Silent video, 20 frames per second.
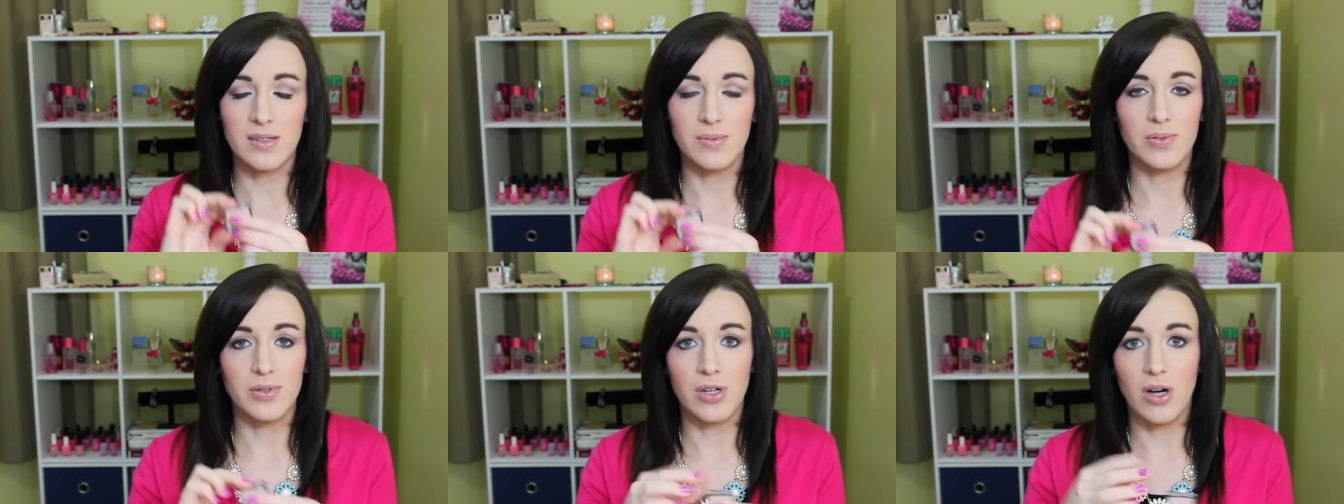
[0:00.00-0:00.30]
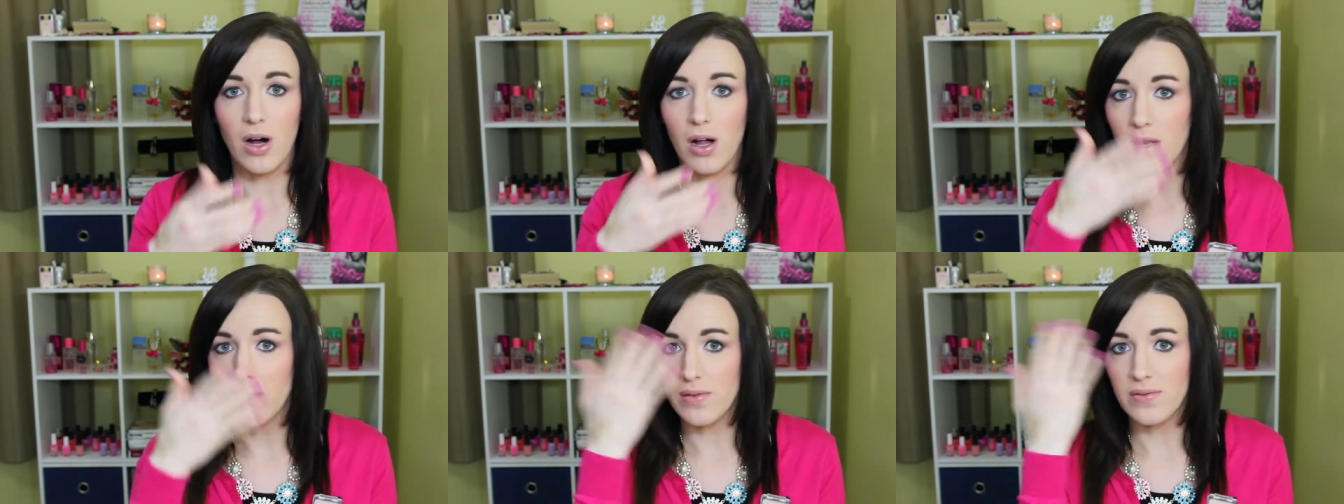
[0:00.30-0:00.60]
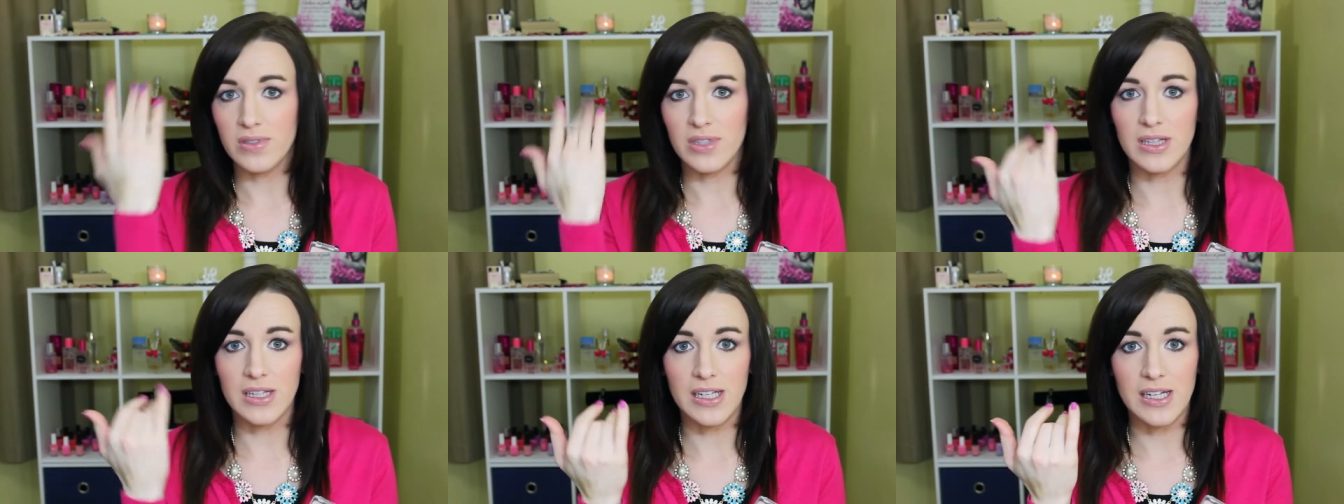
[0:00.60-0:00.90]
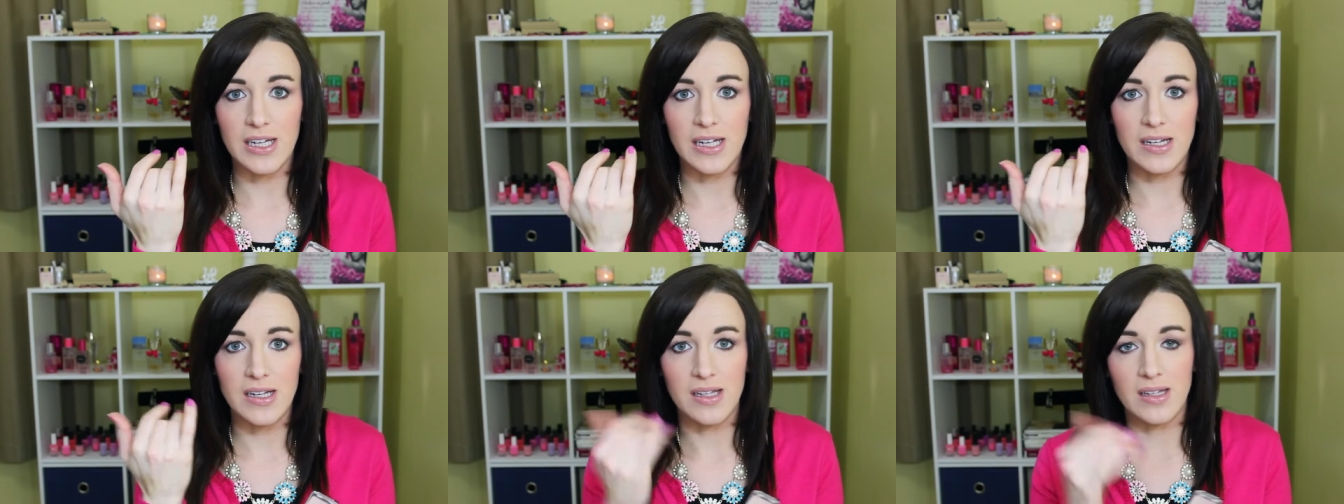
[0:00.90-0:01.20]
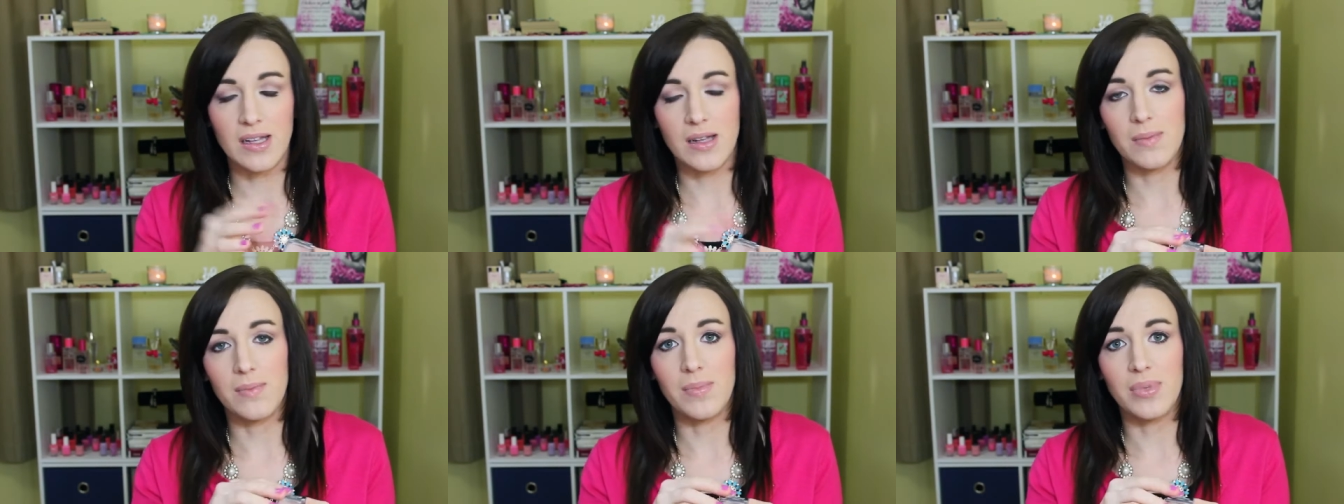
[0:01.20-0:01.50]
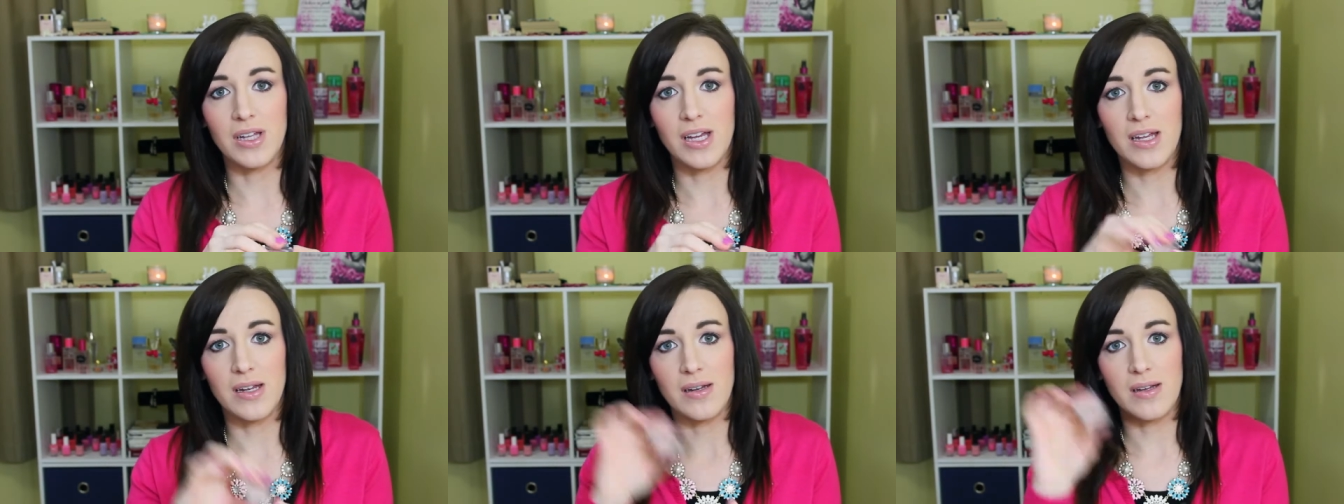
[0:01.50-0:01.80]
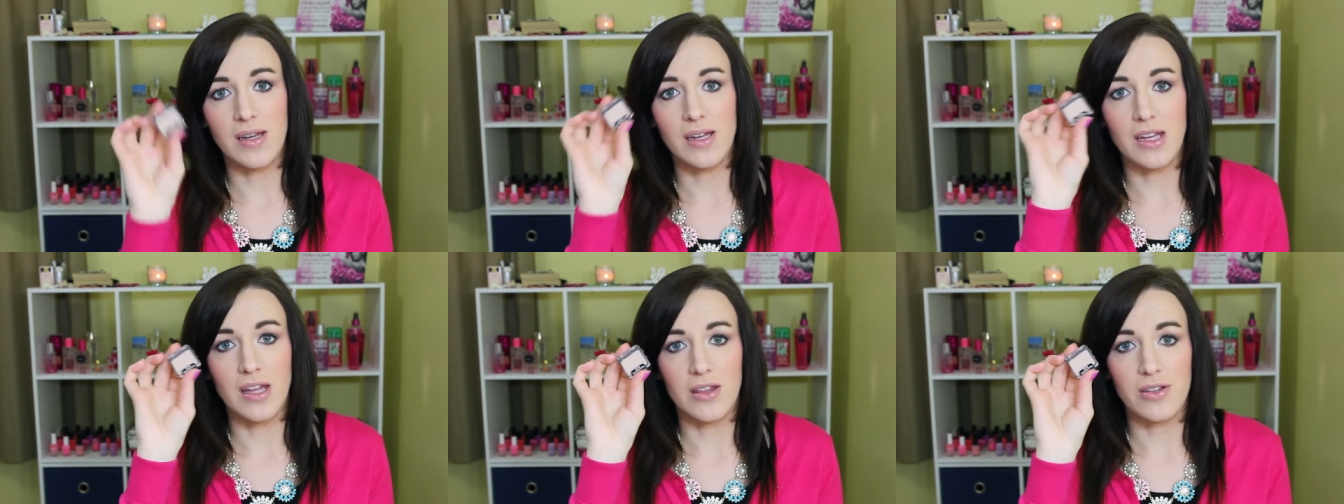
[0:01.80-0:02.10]
Put all over the lid and then
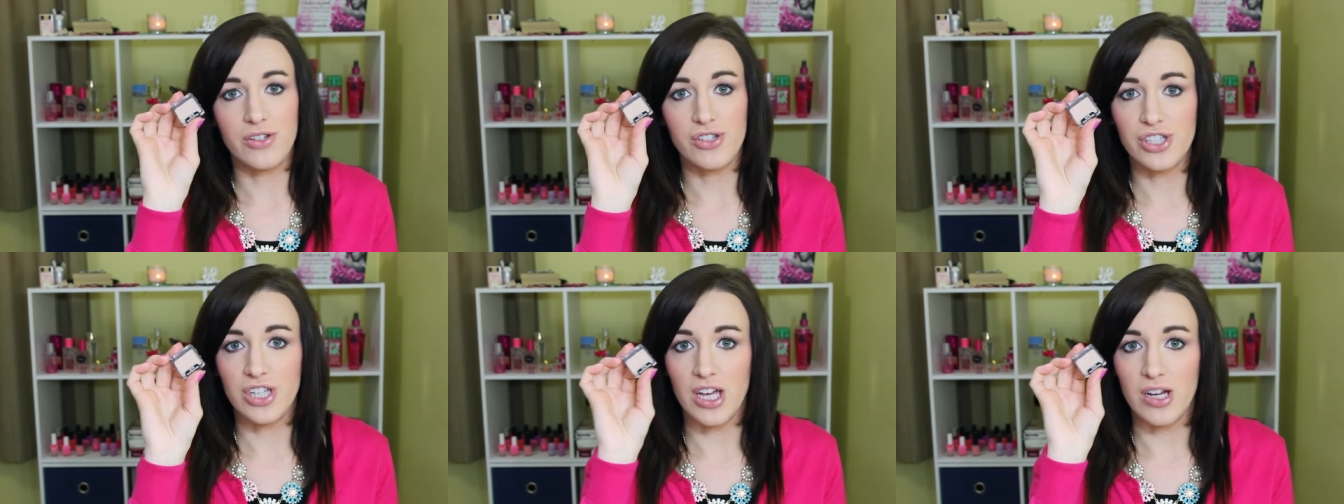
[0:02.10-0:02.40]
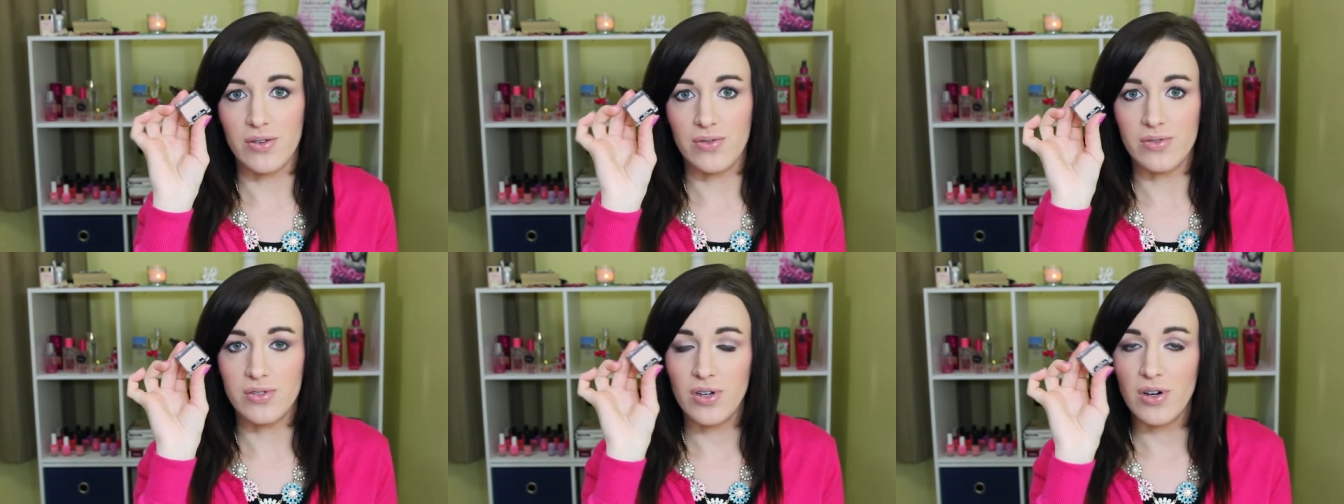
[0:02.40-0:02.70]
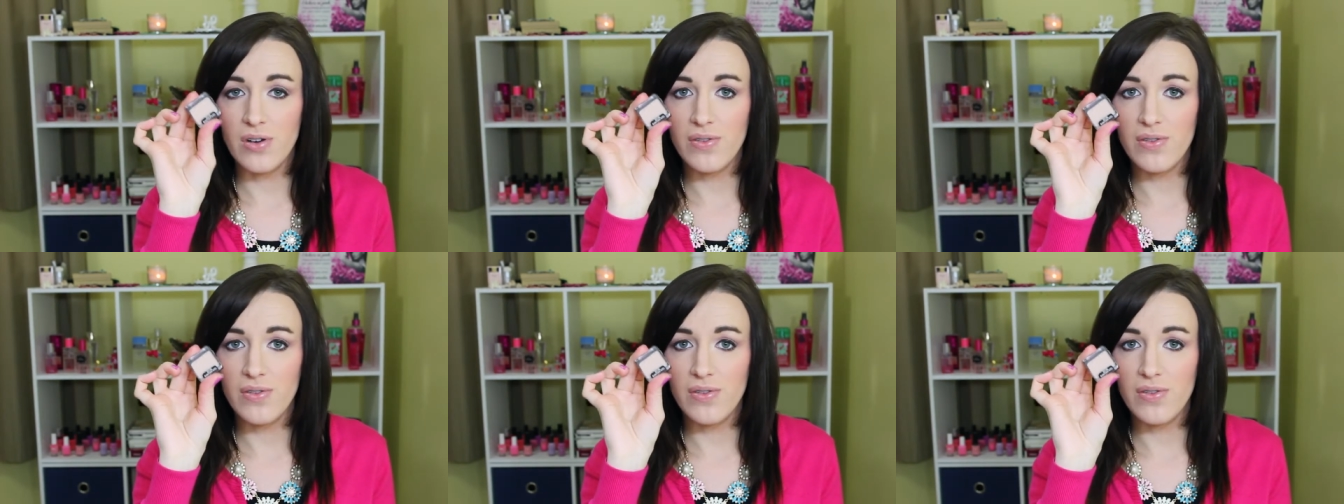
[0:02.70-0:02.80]
blend any other shadows